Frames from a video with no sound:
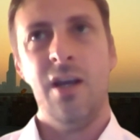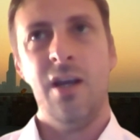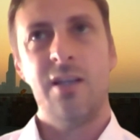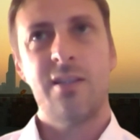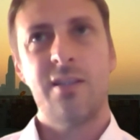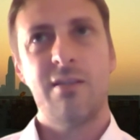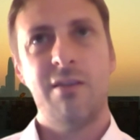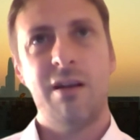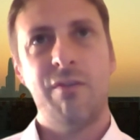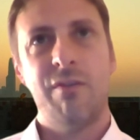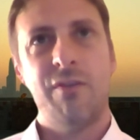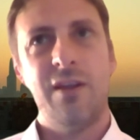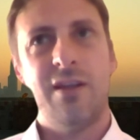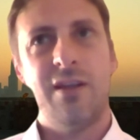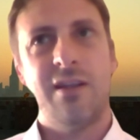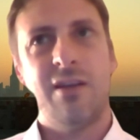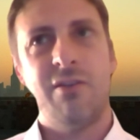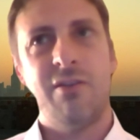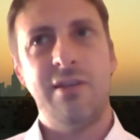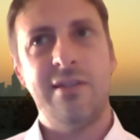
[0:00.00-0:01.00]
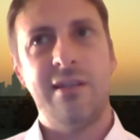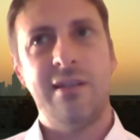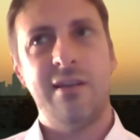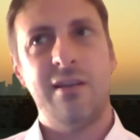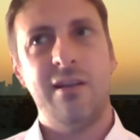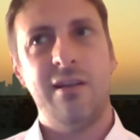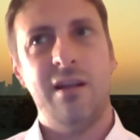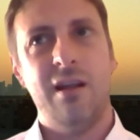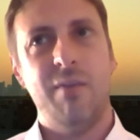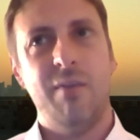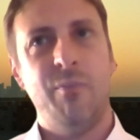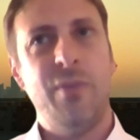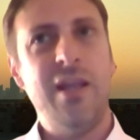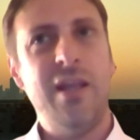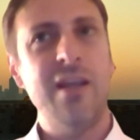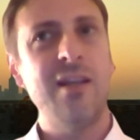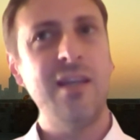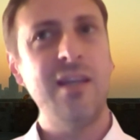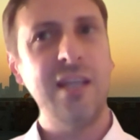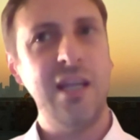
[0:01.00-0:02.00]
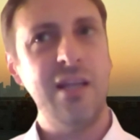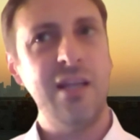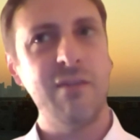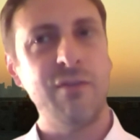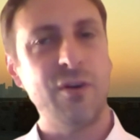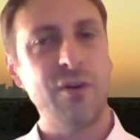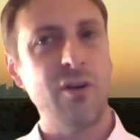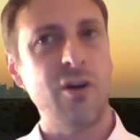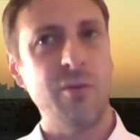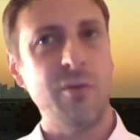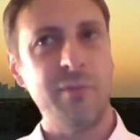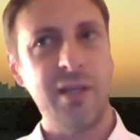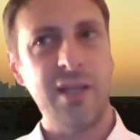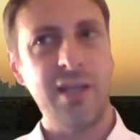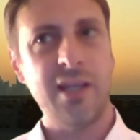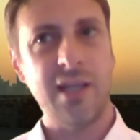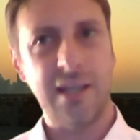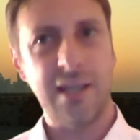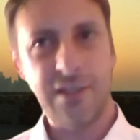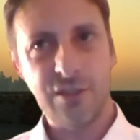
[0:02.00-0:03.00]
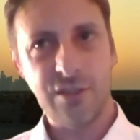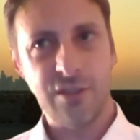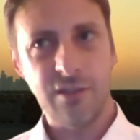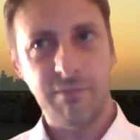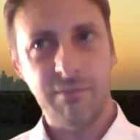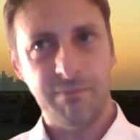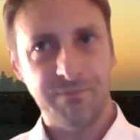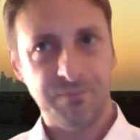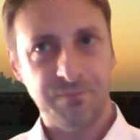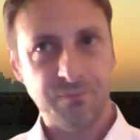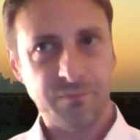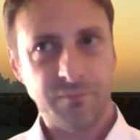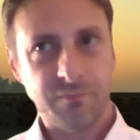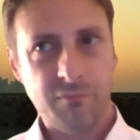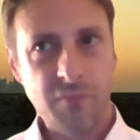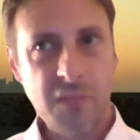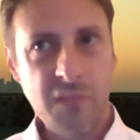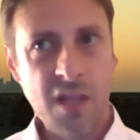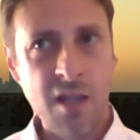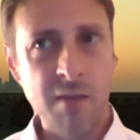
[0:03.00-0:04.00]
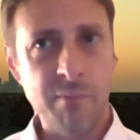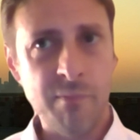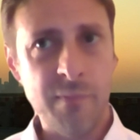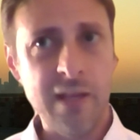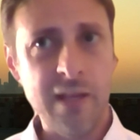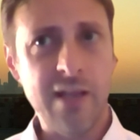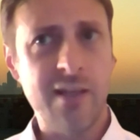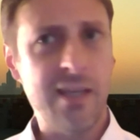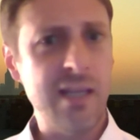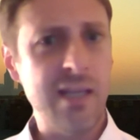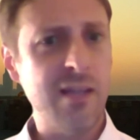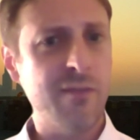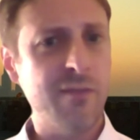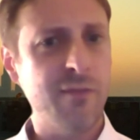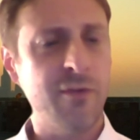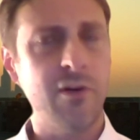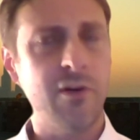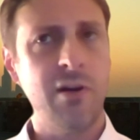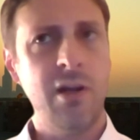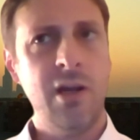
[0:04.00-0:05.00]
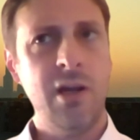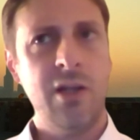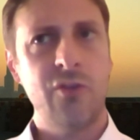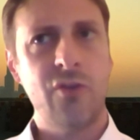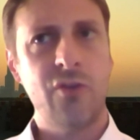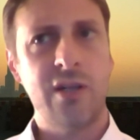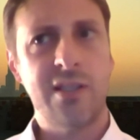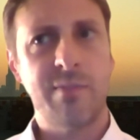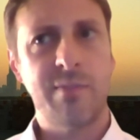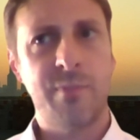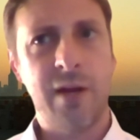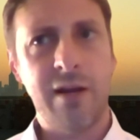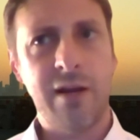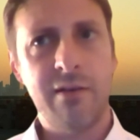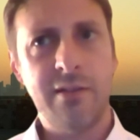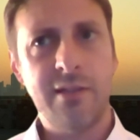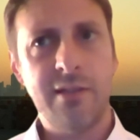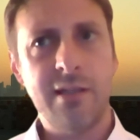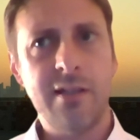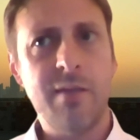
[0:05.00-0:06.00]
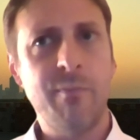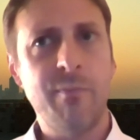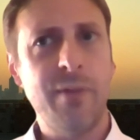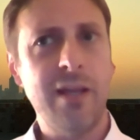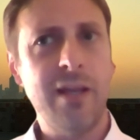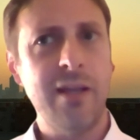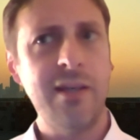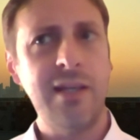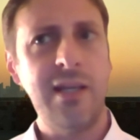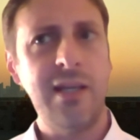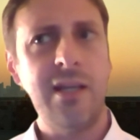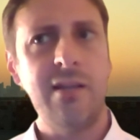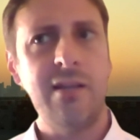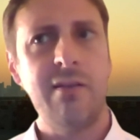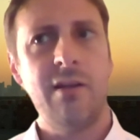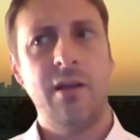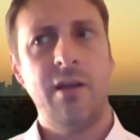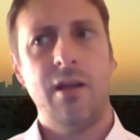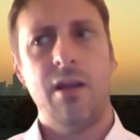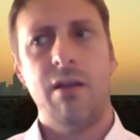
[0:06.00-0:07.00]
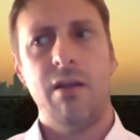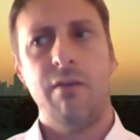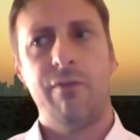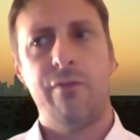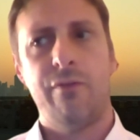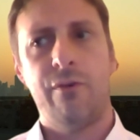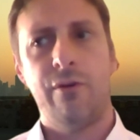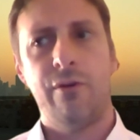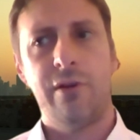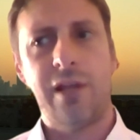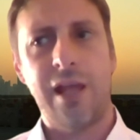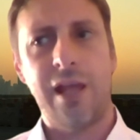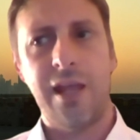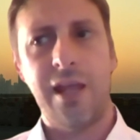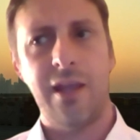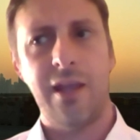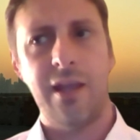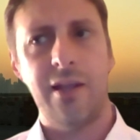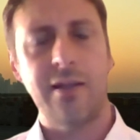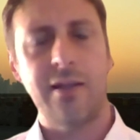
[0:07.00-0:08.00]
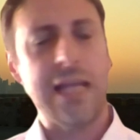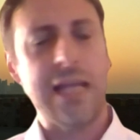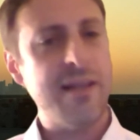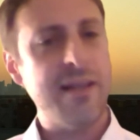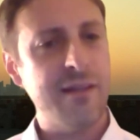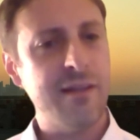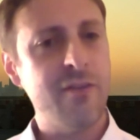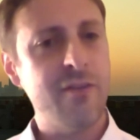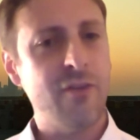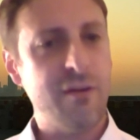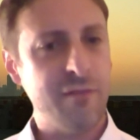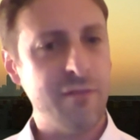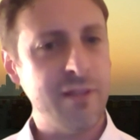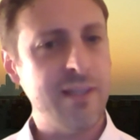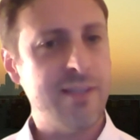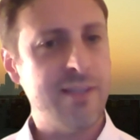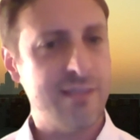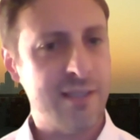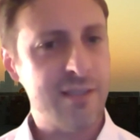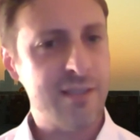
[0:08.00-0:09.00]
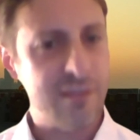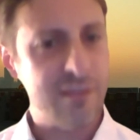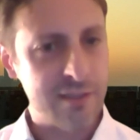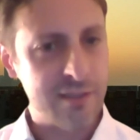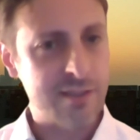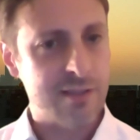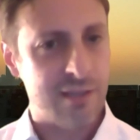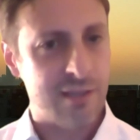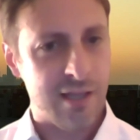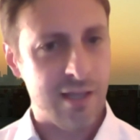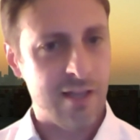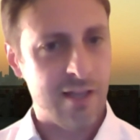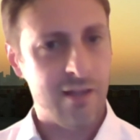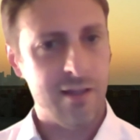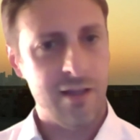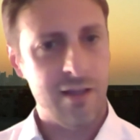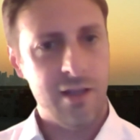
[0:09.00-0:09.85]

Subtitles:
So I think there is a big need for communication, a big need for transparency, and a big need for taking data-driven decisions. And